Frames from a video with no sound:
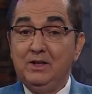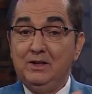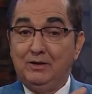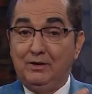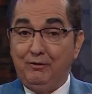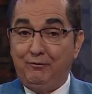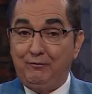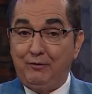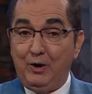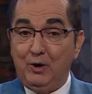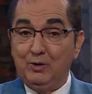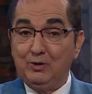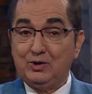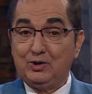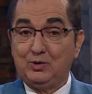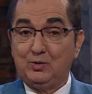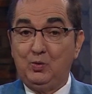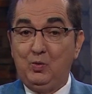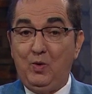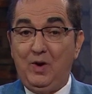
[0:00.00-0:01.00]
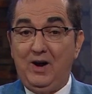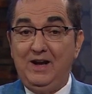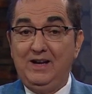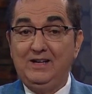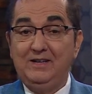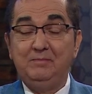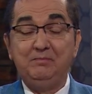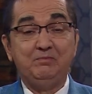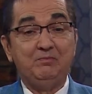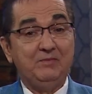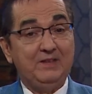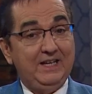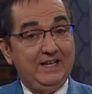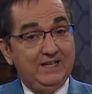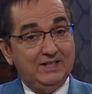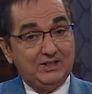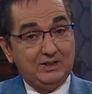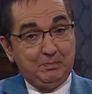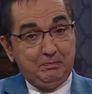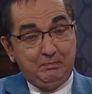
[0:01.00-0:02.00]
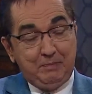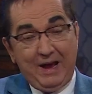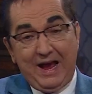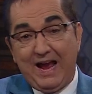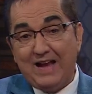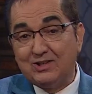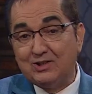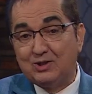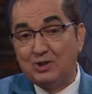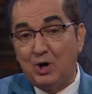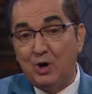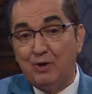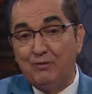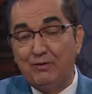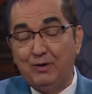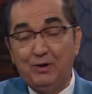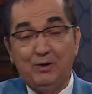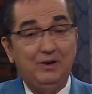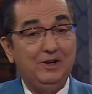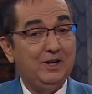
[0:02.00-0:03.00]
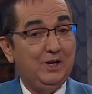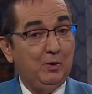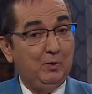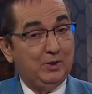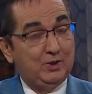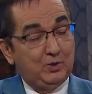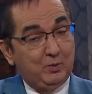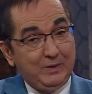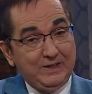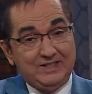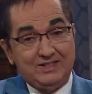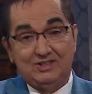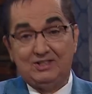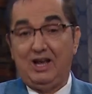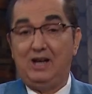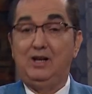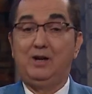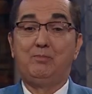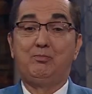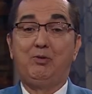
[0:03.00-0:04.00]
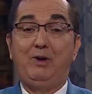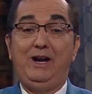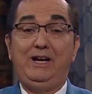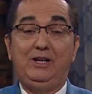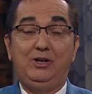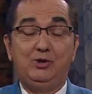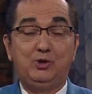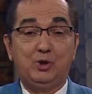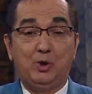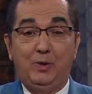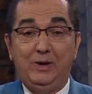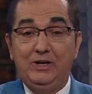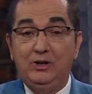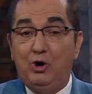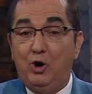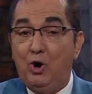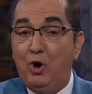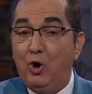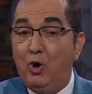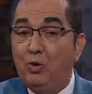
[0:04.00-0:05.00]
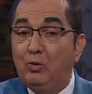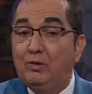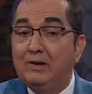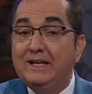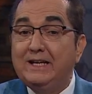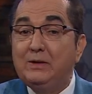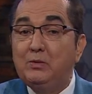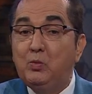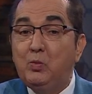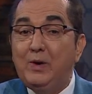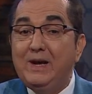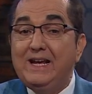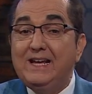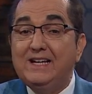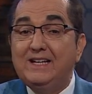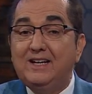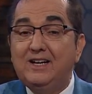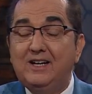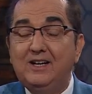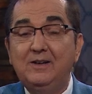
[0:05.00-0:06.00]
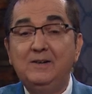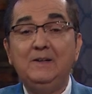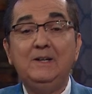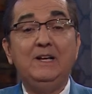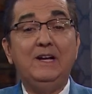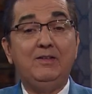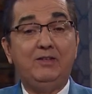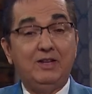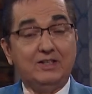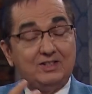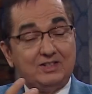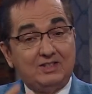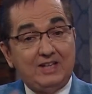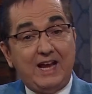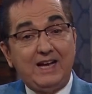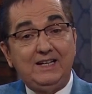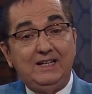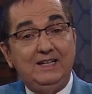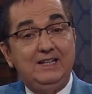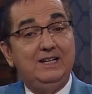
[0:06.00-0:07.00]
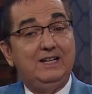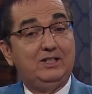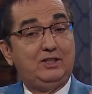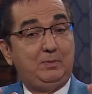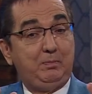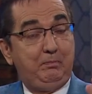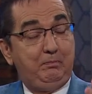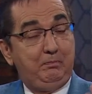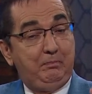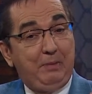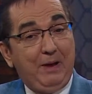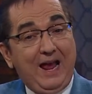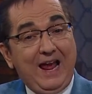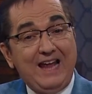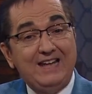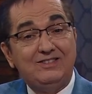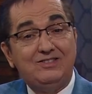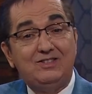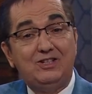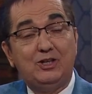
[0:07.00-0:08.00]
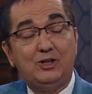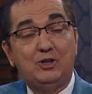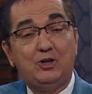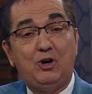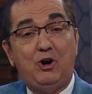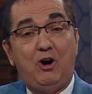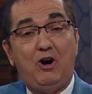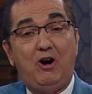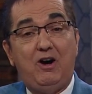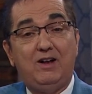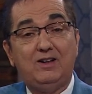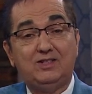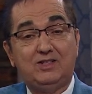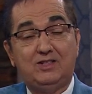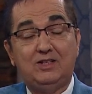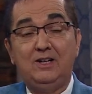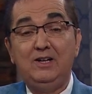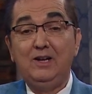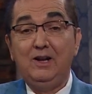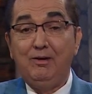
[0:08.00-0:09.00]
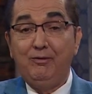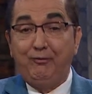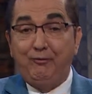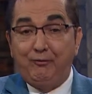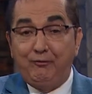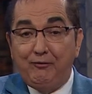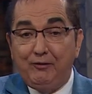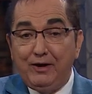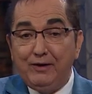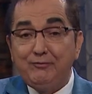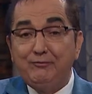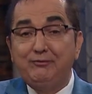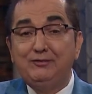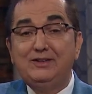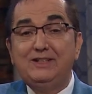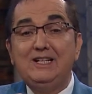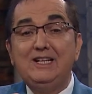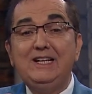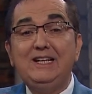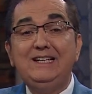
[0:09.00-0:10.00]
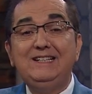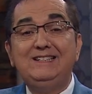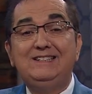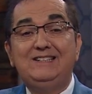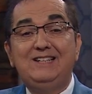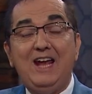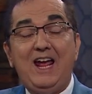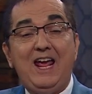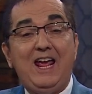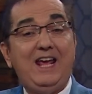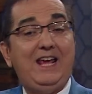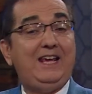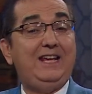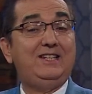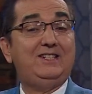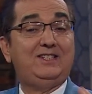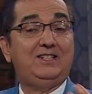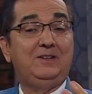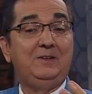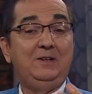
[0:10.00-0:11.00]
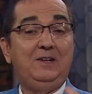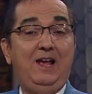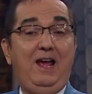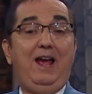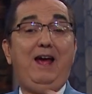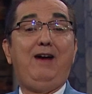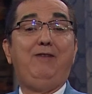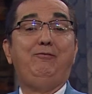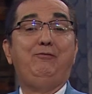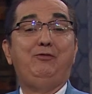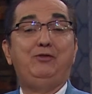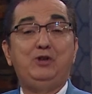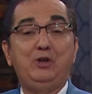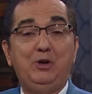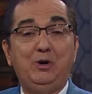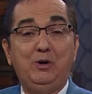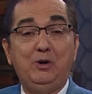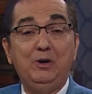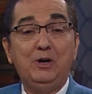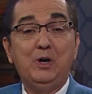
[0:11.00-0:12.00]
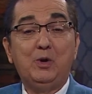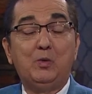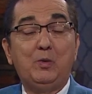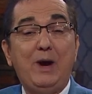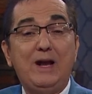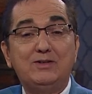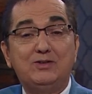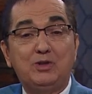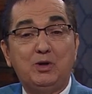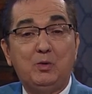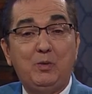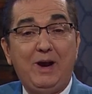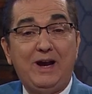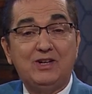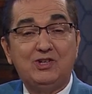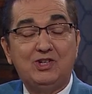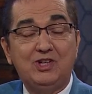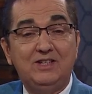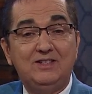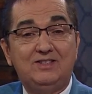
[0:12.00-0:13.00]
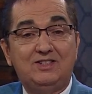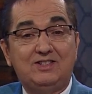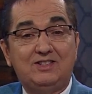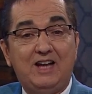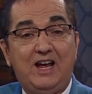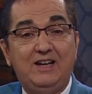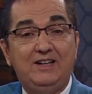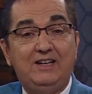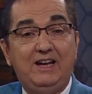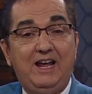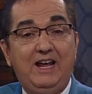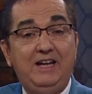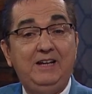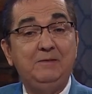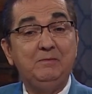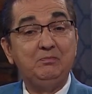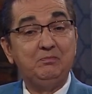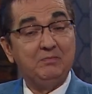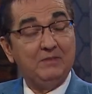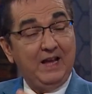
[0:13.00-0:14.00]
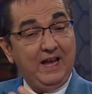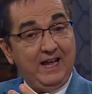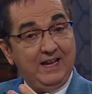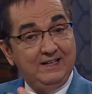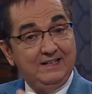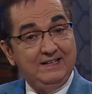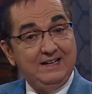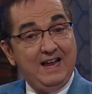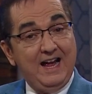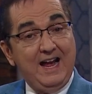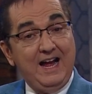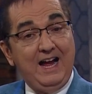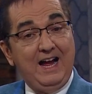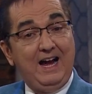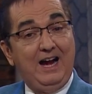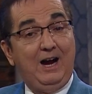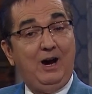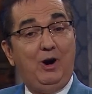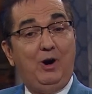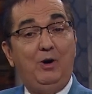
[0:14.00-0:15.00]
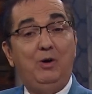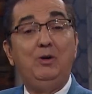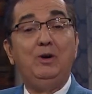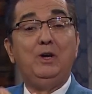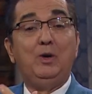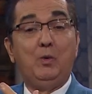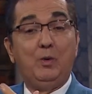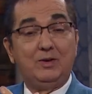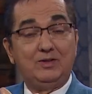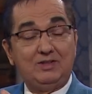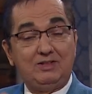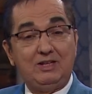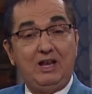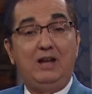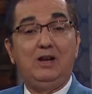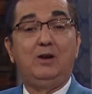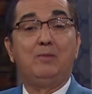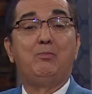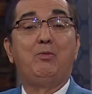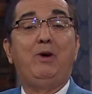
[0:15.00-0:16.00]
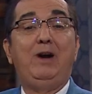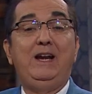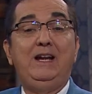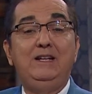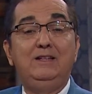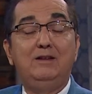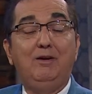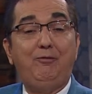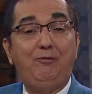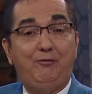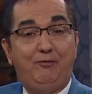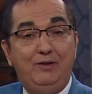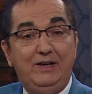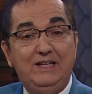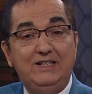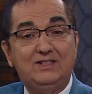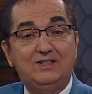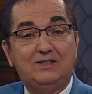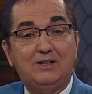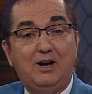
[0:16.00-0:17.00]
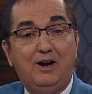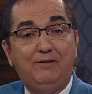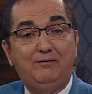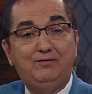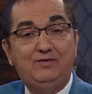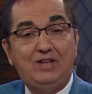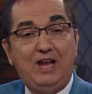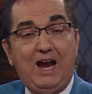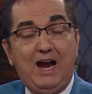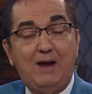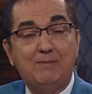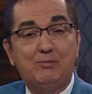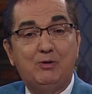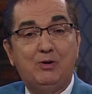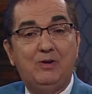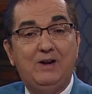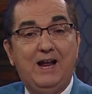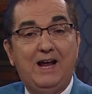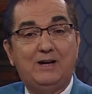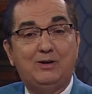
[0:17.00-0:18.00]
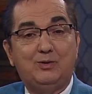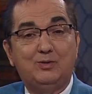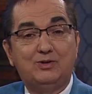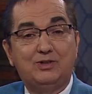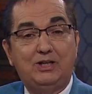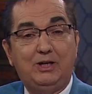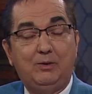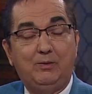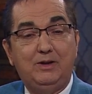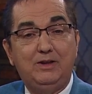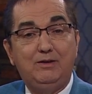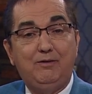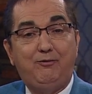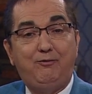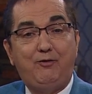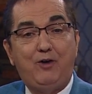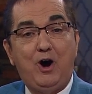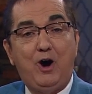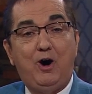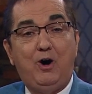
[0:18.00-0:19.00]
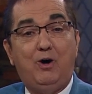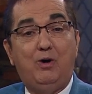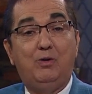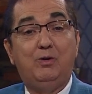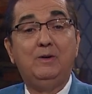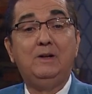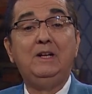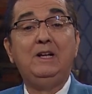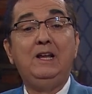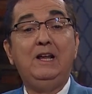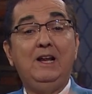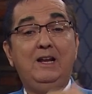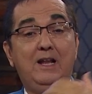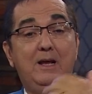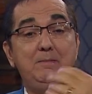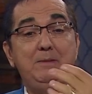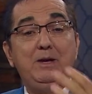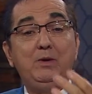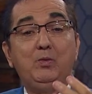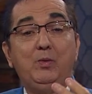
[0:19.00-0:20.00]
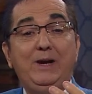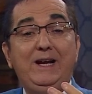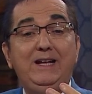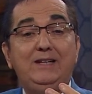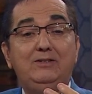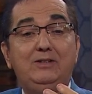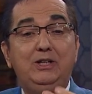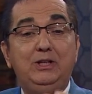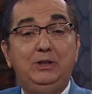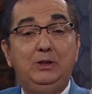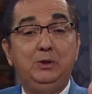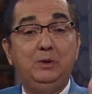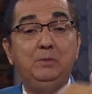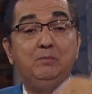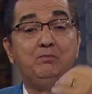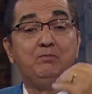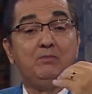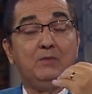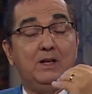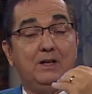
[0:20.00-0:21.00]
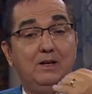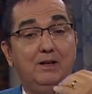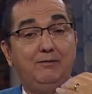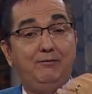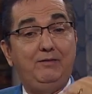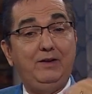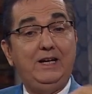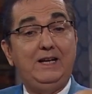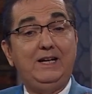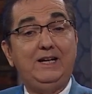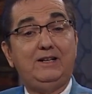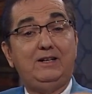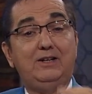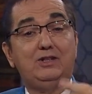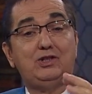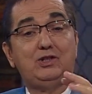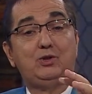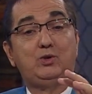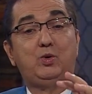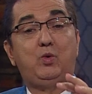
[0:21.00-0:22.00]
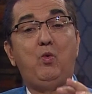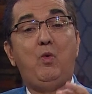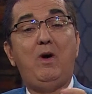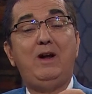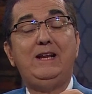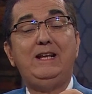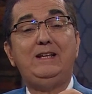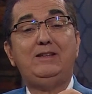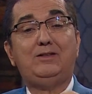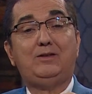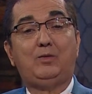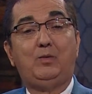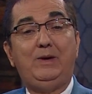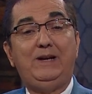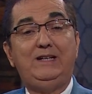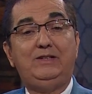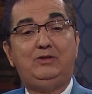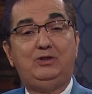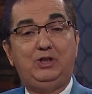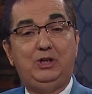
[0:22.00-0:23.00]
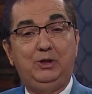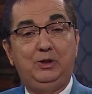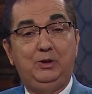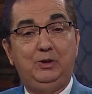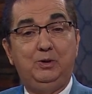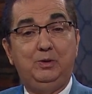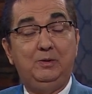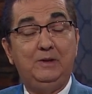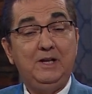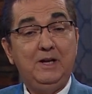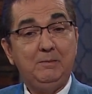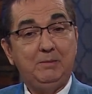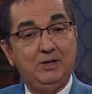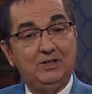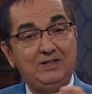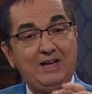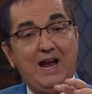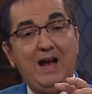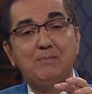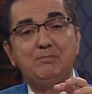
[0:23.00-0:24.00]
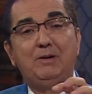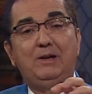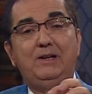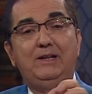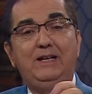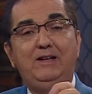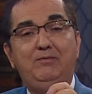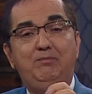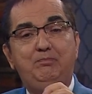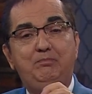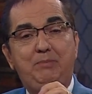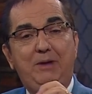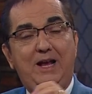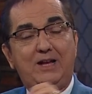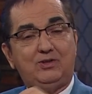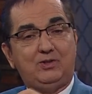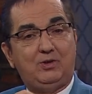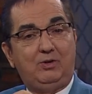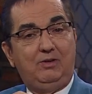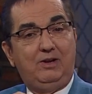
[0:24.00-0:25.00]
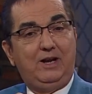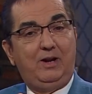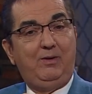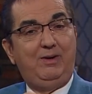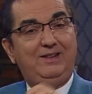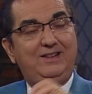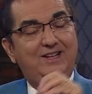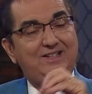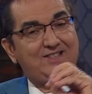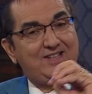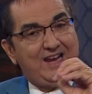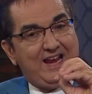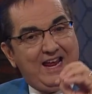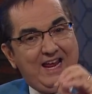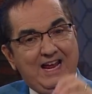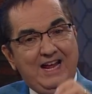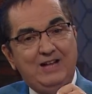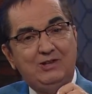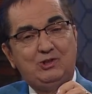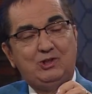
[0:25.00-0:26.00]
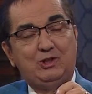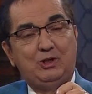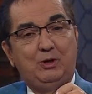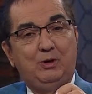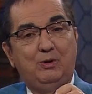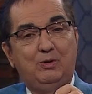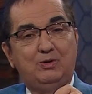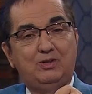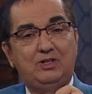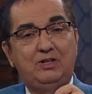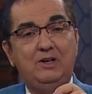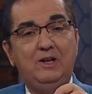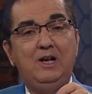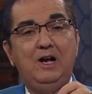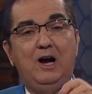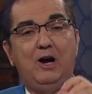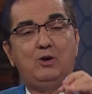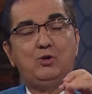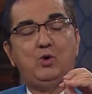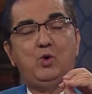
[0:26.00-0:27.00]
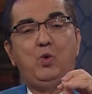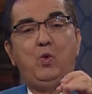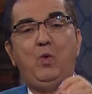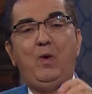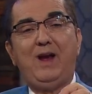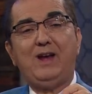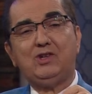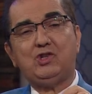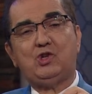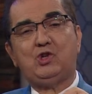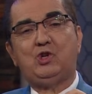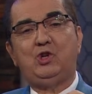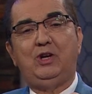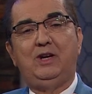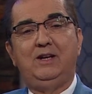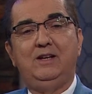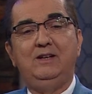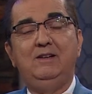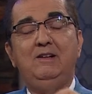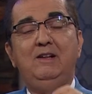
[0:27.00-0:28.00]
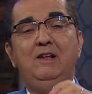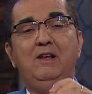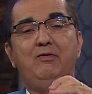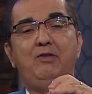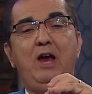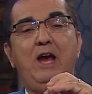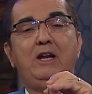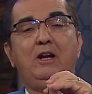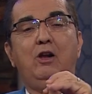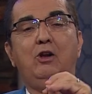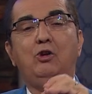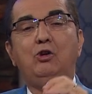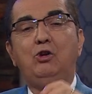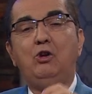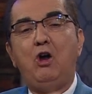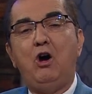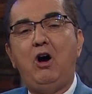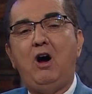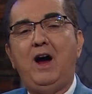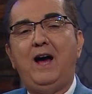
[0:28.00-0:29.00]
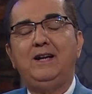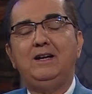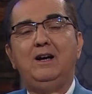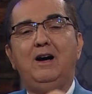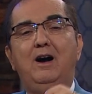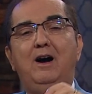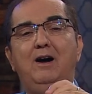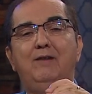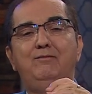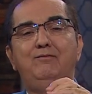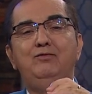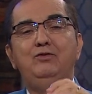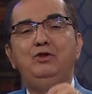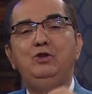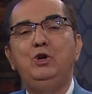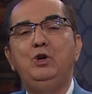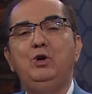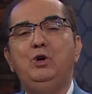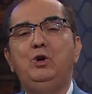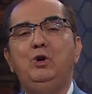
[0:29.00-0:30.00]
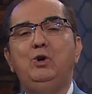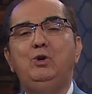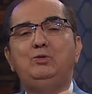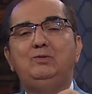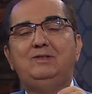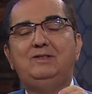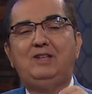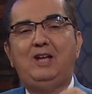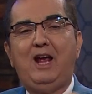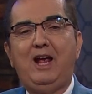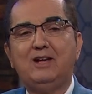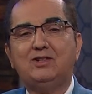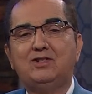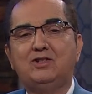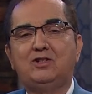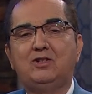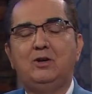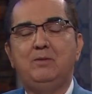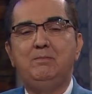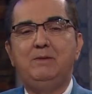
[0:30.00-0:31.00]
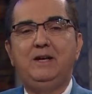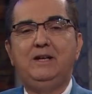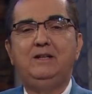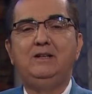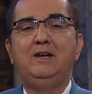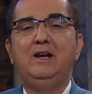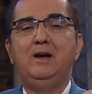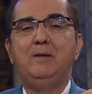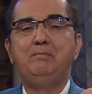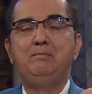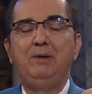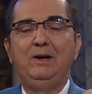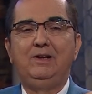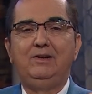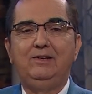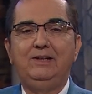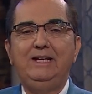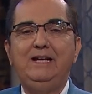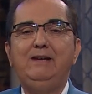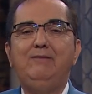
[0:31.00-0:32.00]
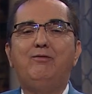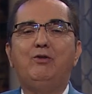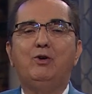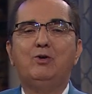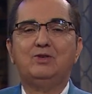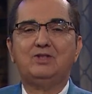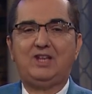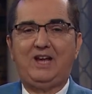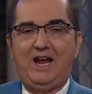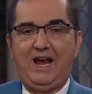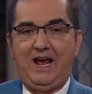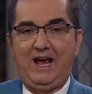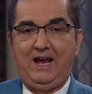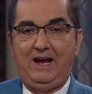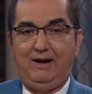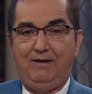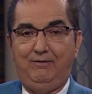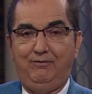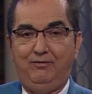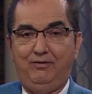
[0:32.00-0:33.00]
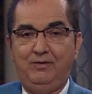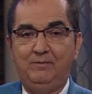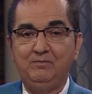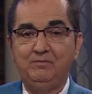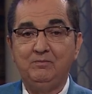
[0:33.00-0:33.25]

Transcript: The first one is Passover, which we celebrated during Holy Week. The second is Pentecost, 50 days after Resurrection Sunday. And now we're celebrating the Feast of Tabernacles here in the fall. Let me read to you Leviticus 23 2, because I believe, Pastor Larry, this answers a question that a lot of New Testament believers have.